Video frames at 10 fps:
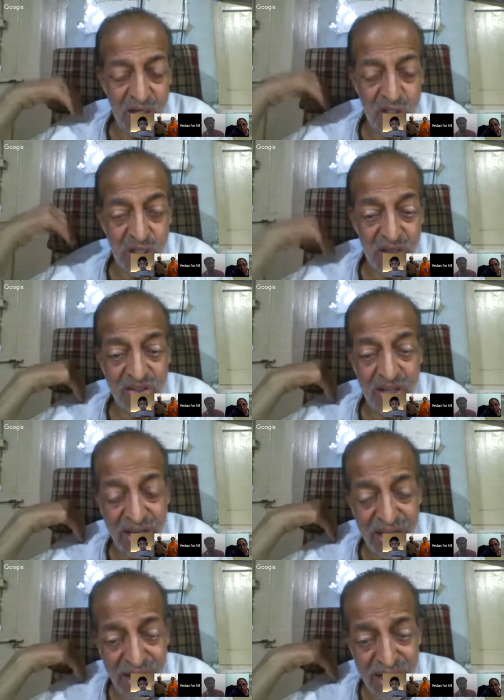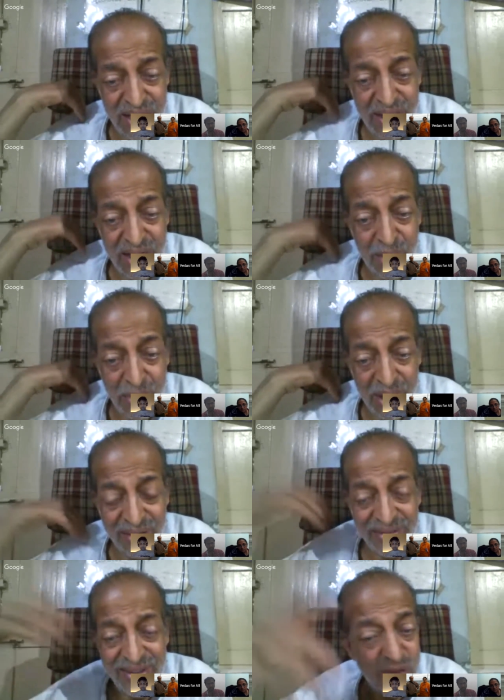This Sharira Indriya
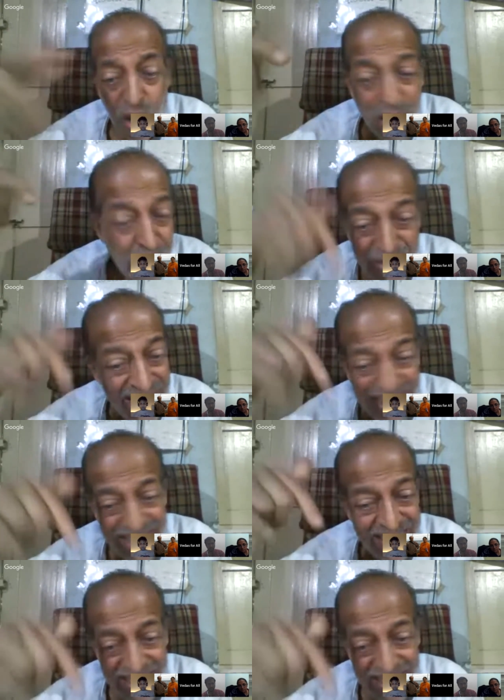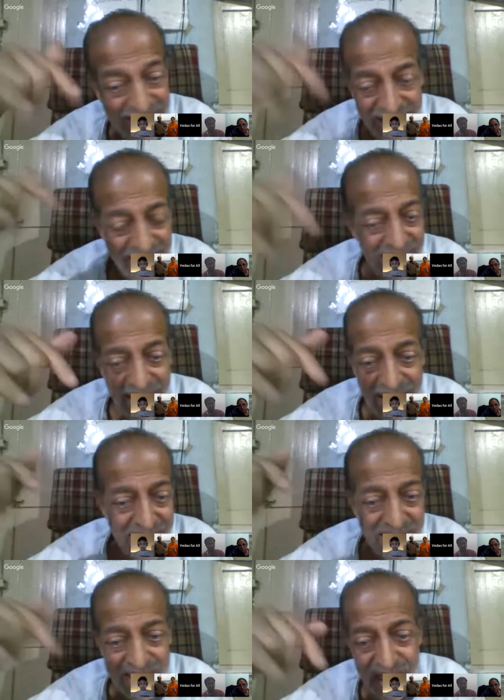Manas is not me.
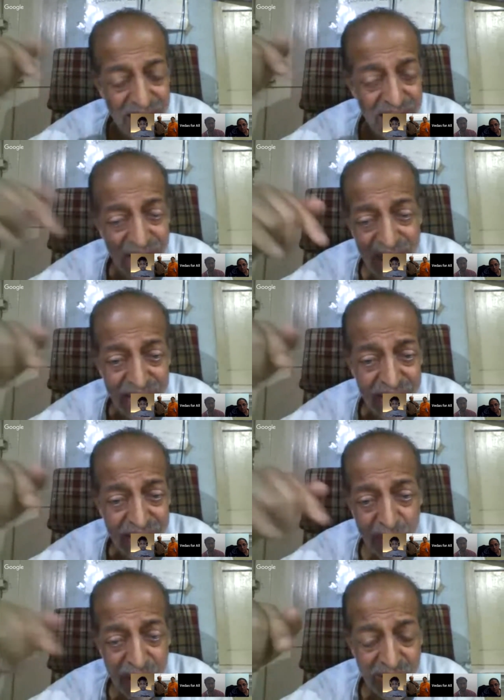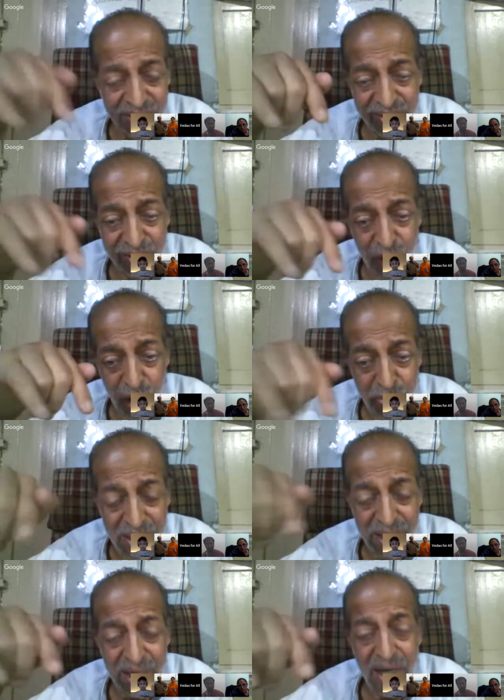Sharira Indriya Manas is not
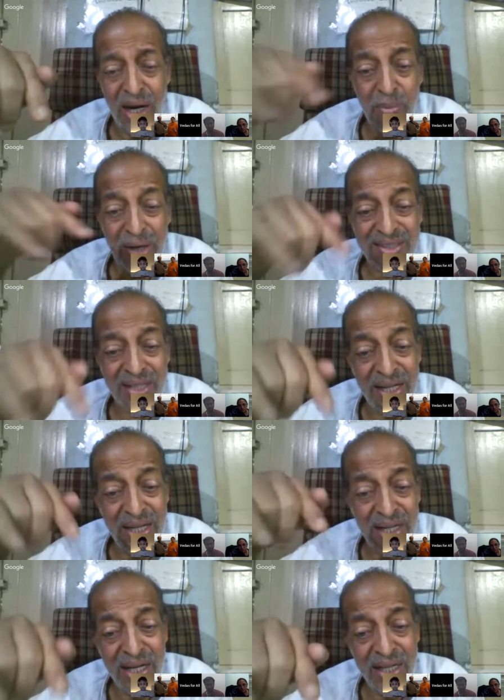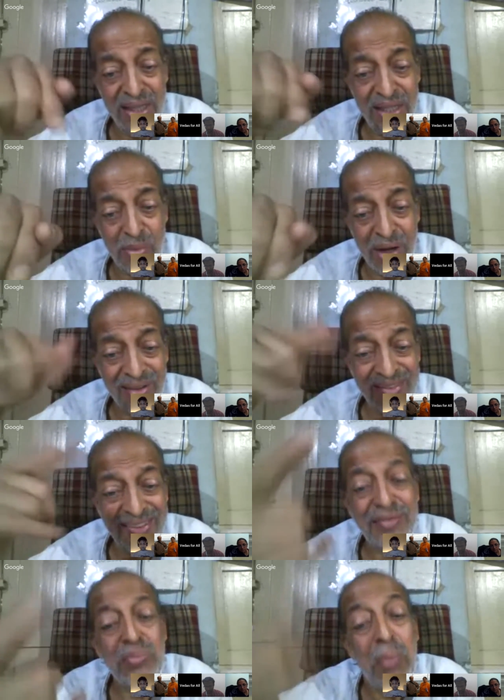me, but Sharira Indriya Manas
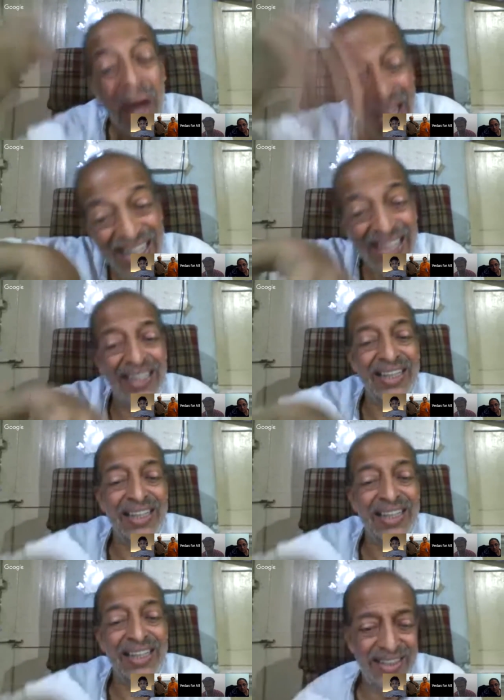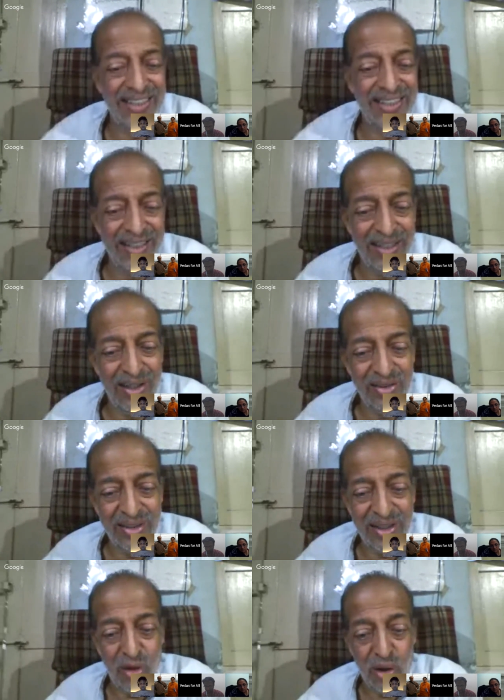is mine. You see,
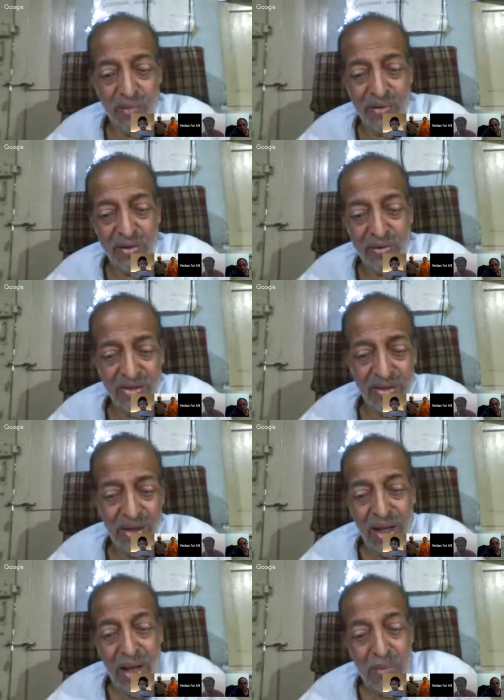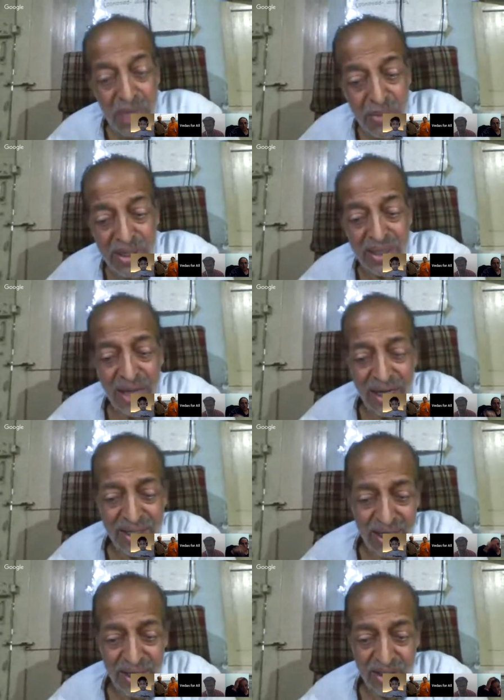there's a lot of difference. Me being that
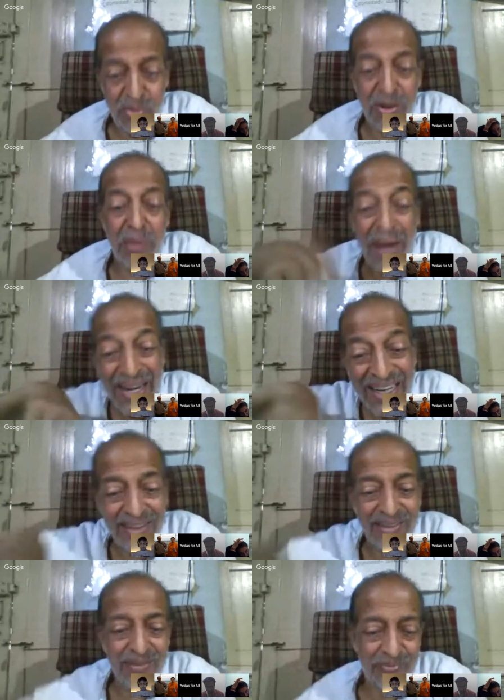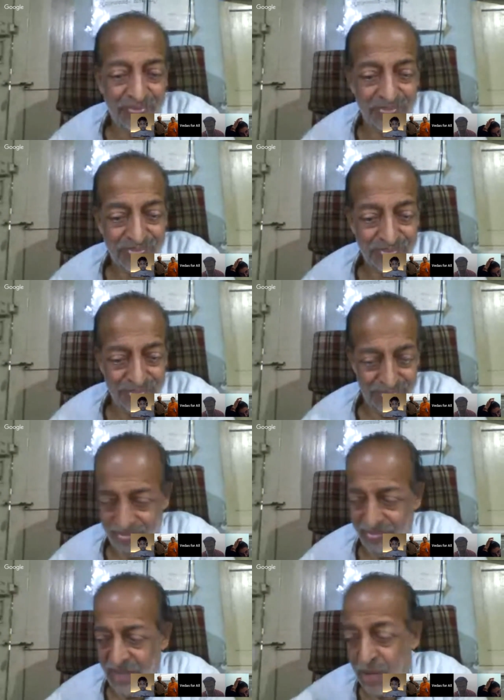and it is being mine.
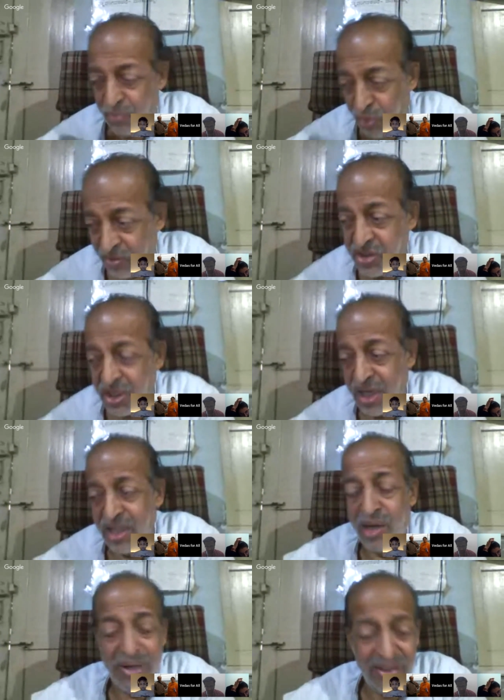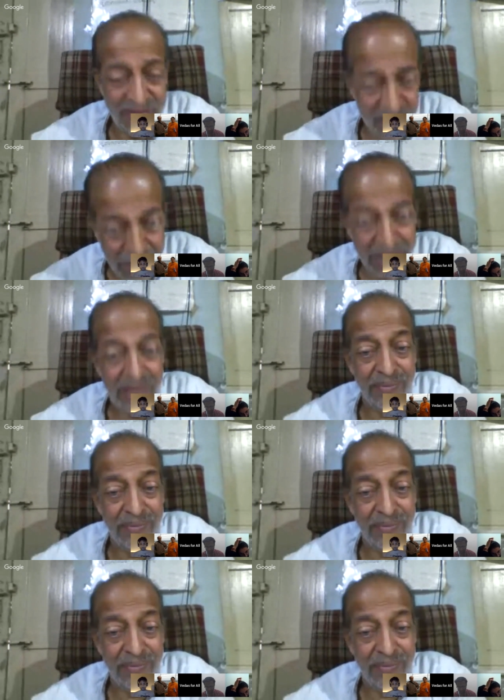Of course, the Sharira Manas is mine.